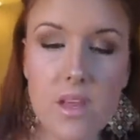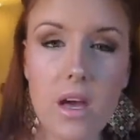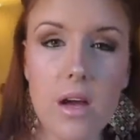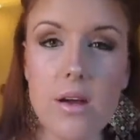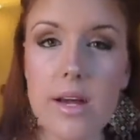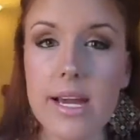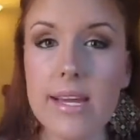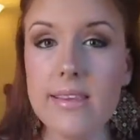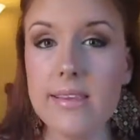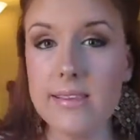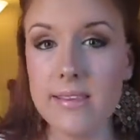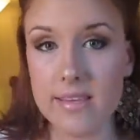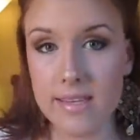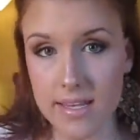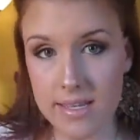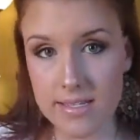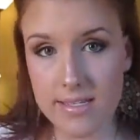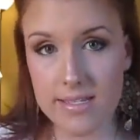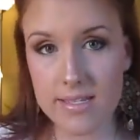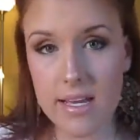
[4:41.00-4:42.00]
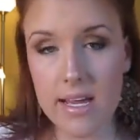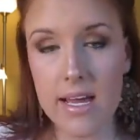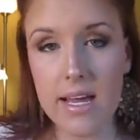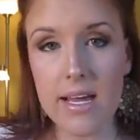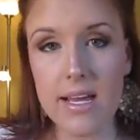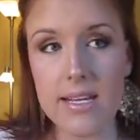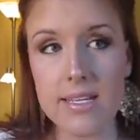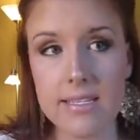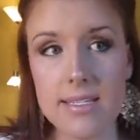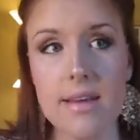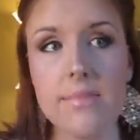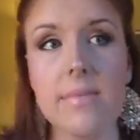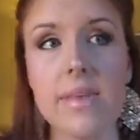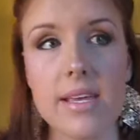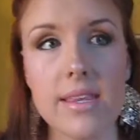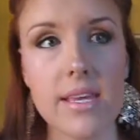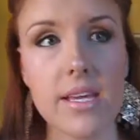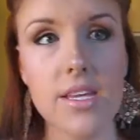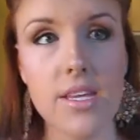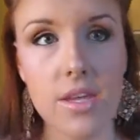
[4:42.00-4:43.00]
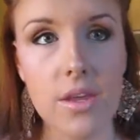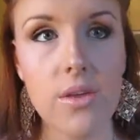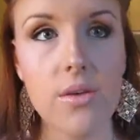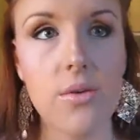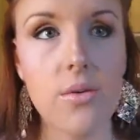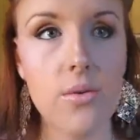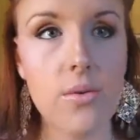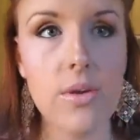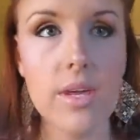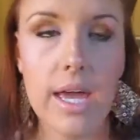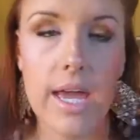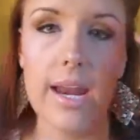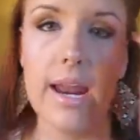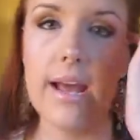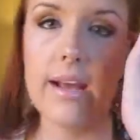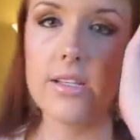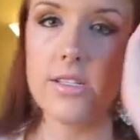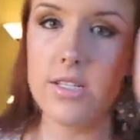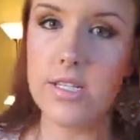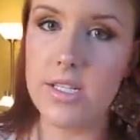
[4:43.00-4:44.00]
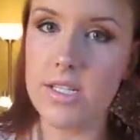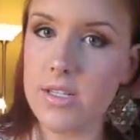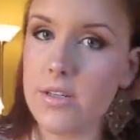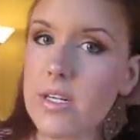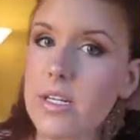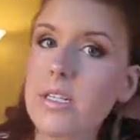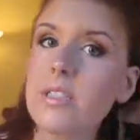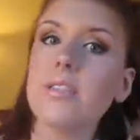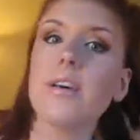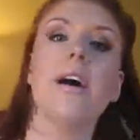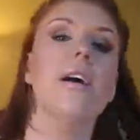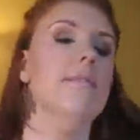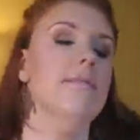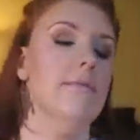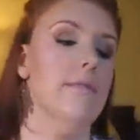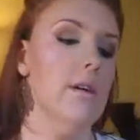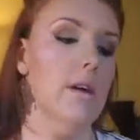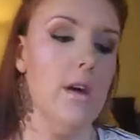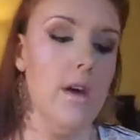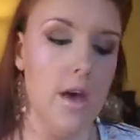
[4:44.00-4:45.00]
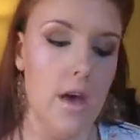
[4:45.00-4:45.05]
Okay, and then this is something that you can actually do yourself.